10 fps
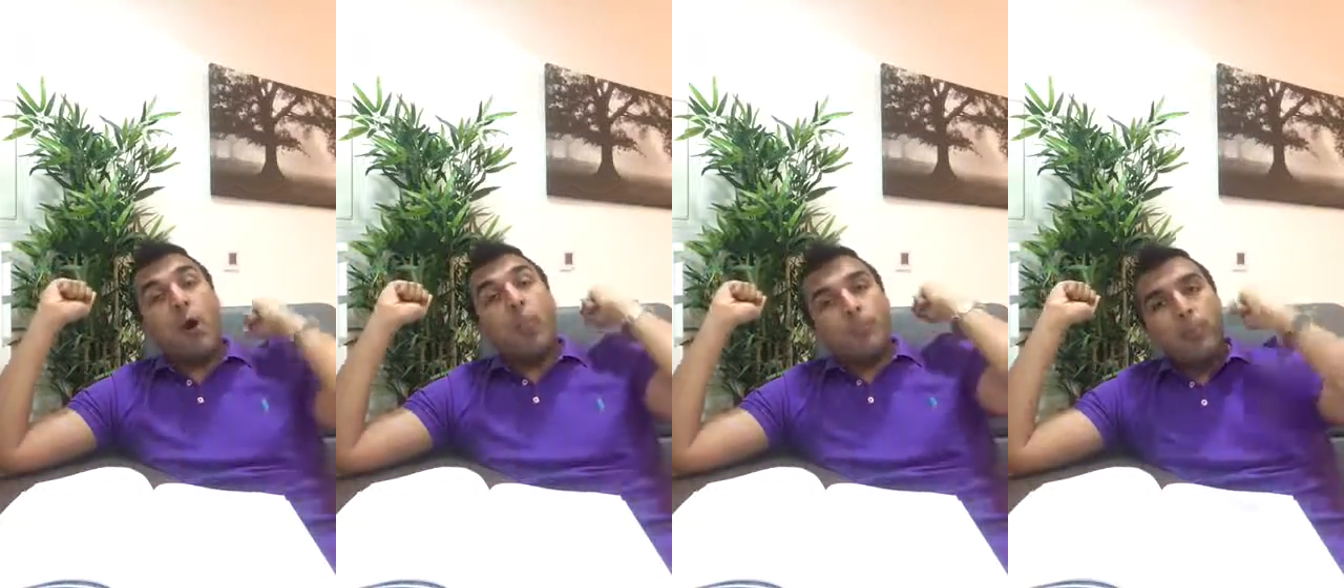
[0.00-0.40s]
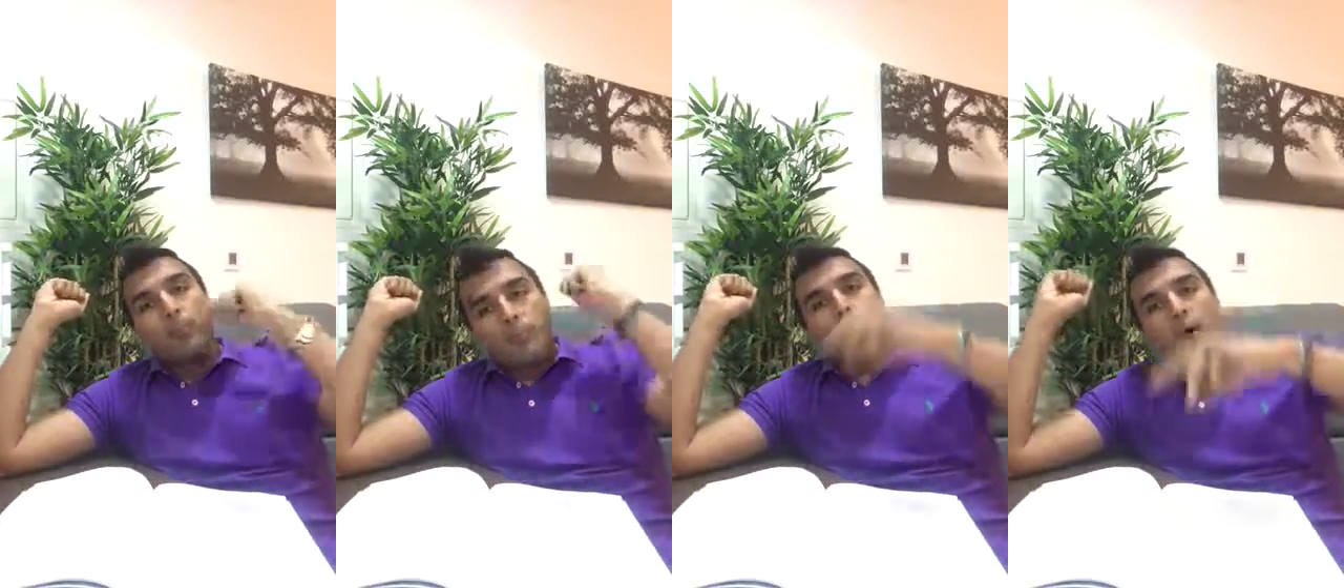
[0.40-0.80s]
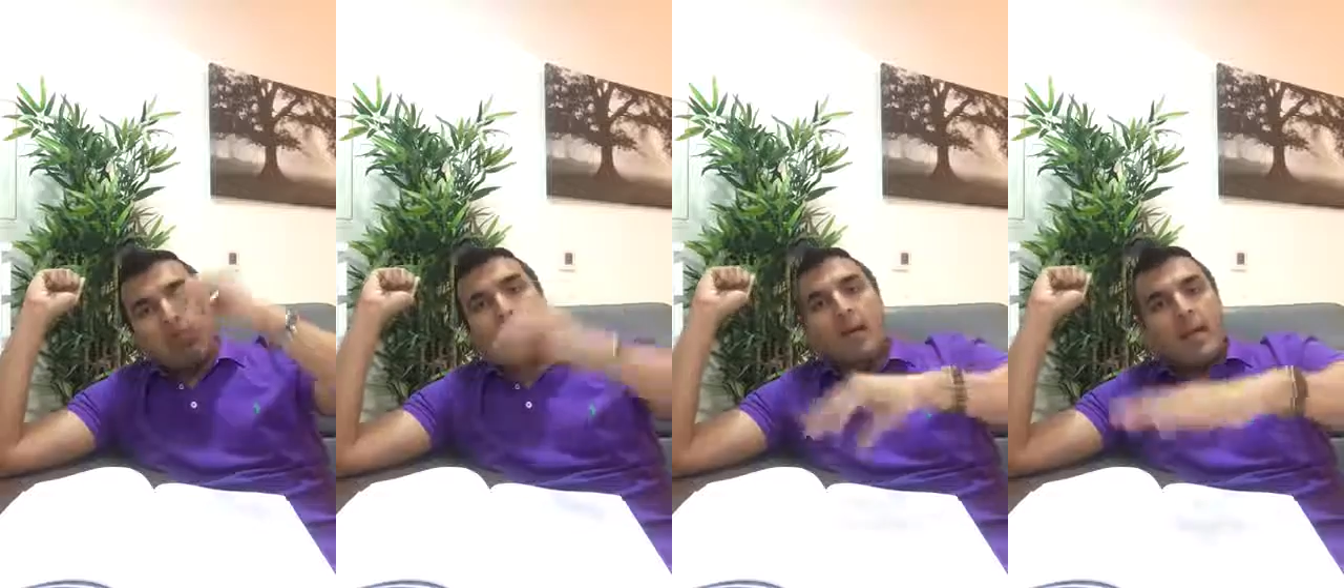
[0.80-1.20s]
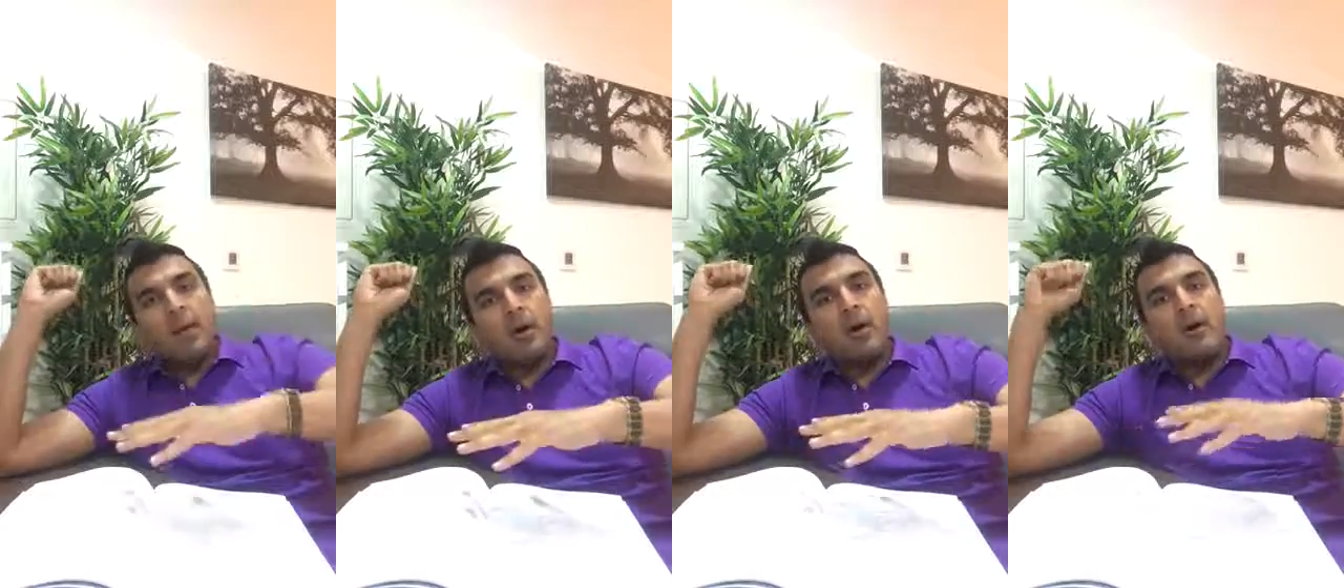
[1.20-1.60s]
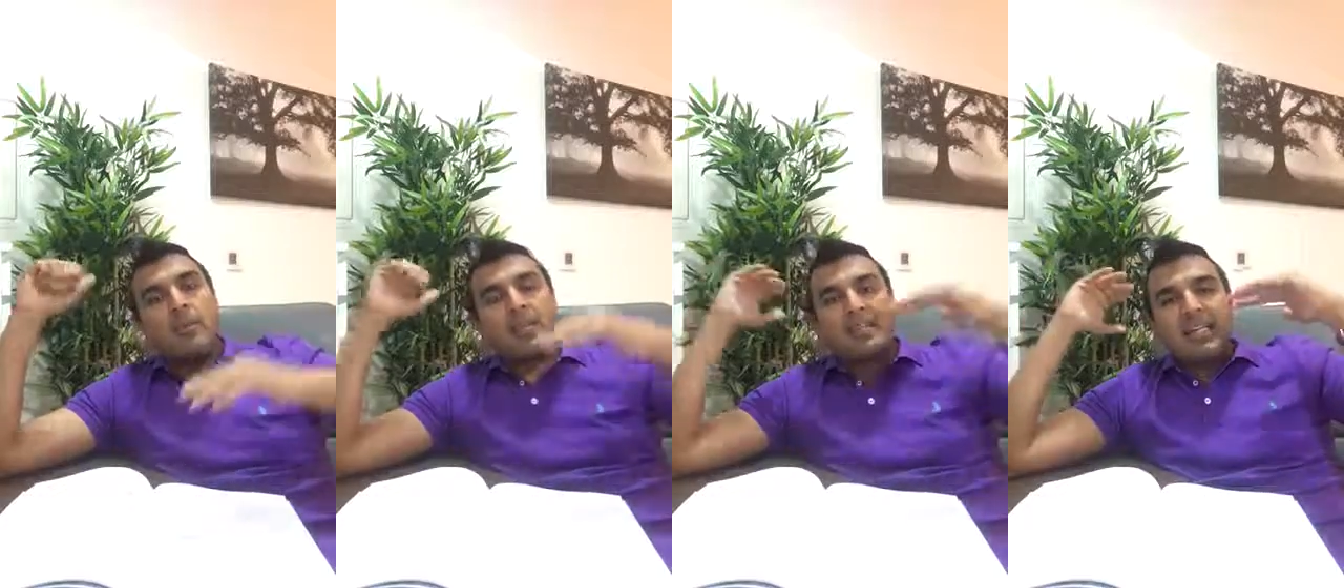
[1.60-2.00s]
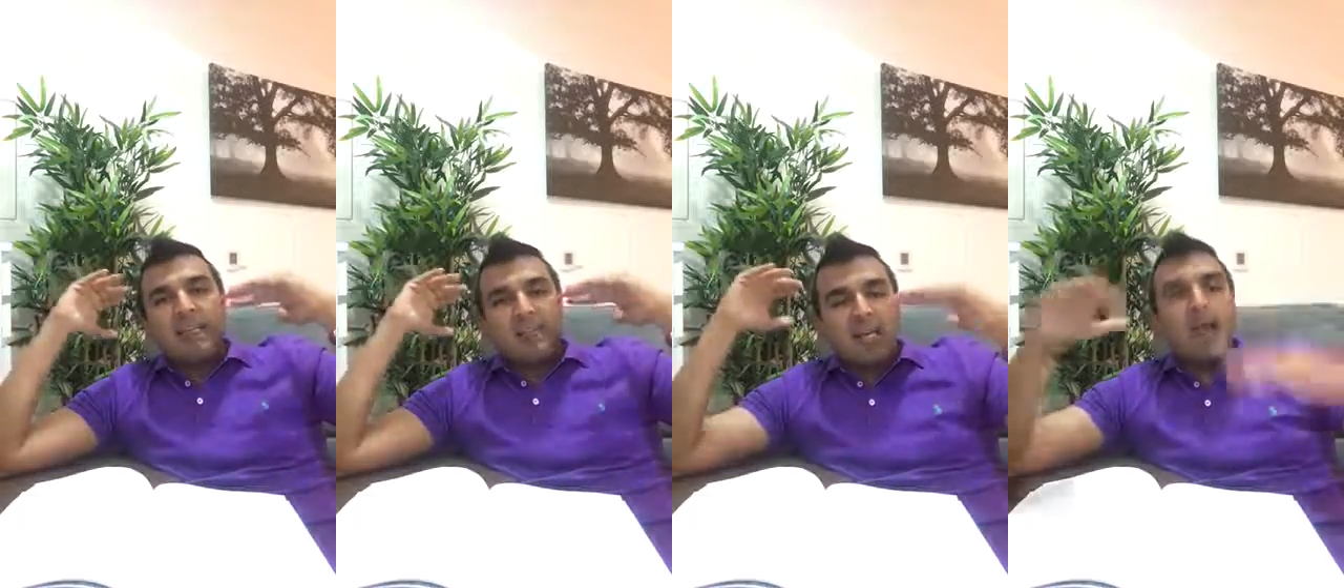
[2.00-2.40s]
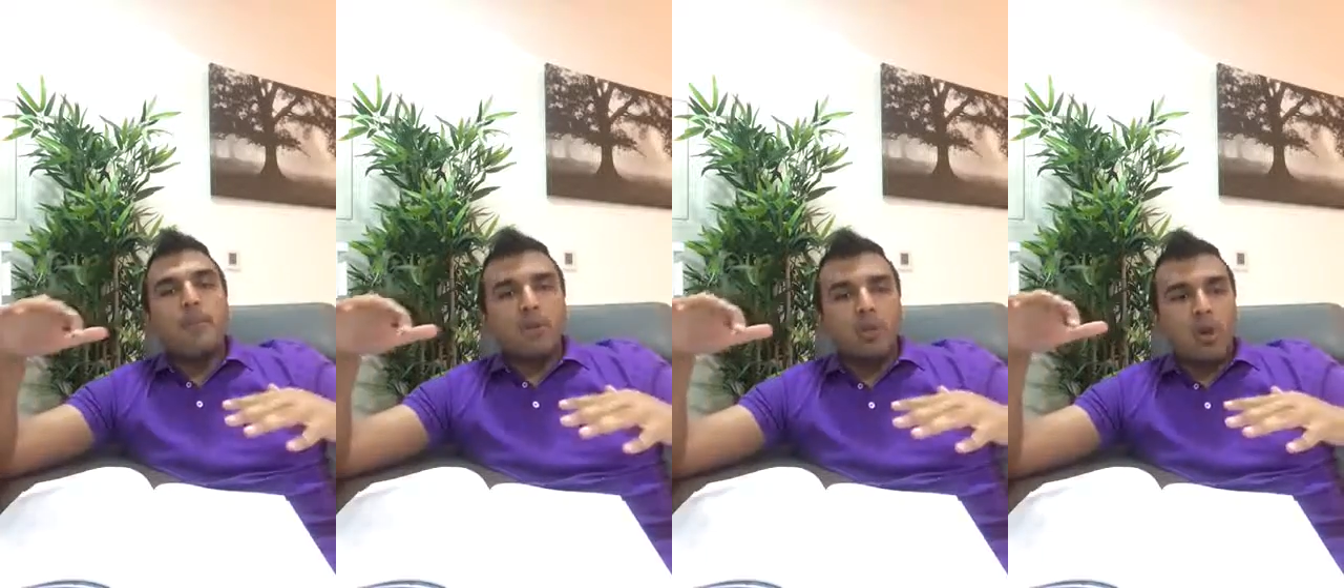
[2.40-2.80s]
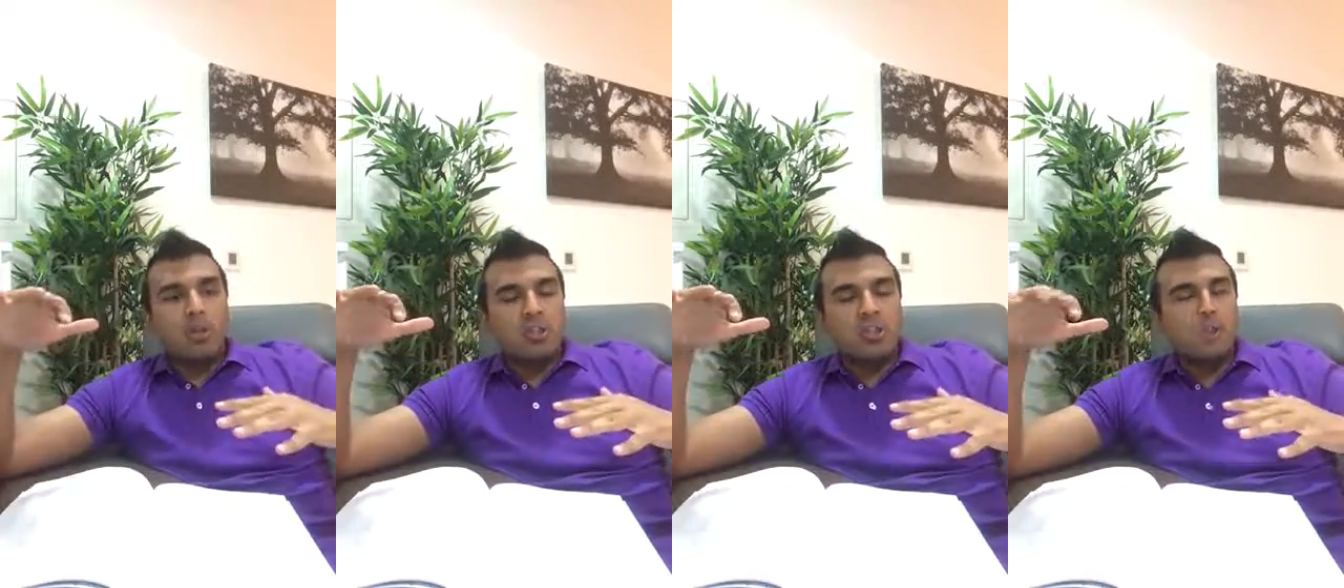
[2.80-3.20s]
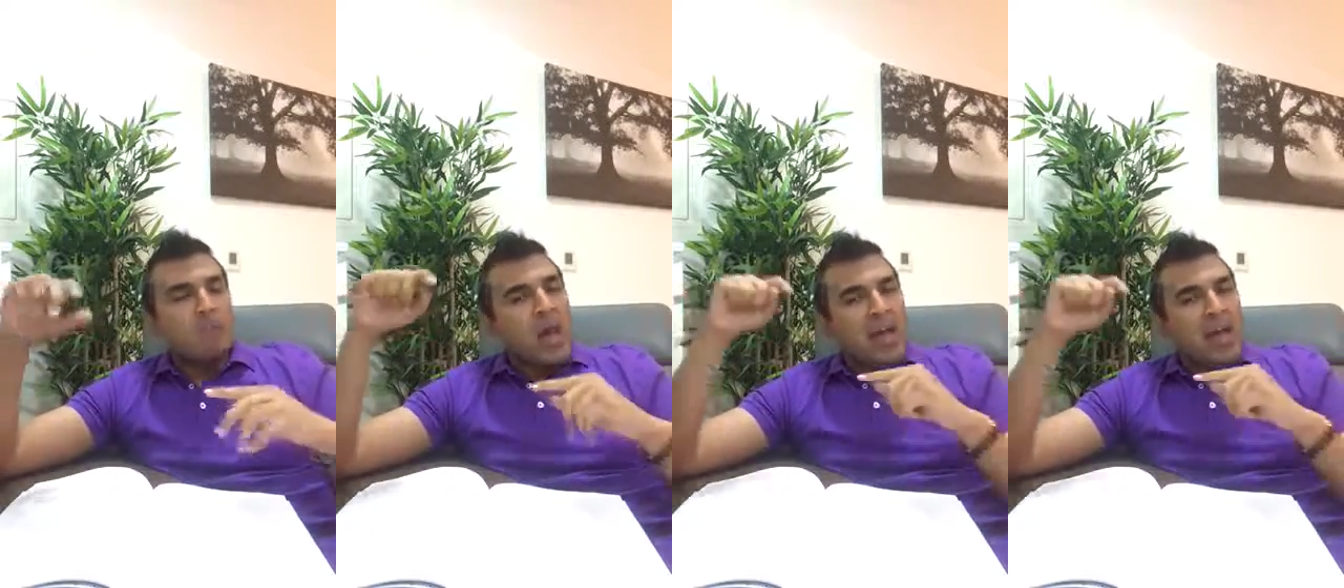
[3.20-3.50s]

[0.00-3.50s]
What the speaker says: or put more and more labor but keep the capital constant.